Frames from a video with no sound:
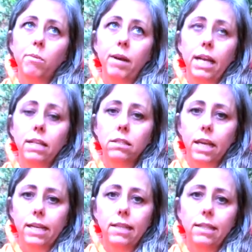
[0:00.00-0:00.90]
of my like
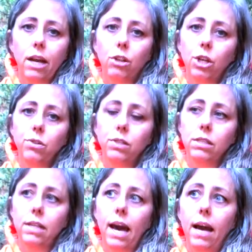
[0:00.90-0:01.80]
psychic downloads,
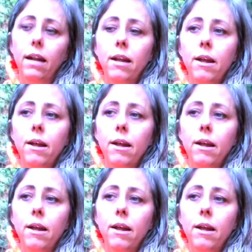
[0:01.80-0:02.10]
is that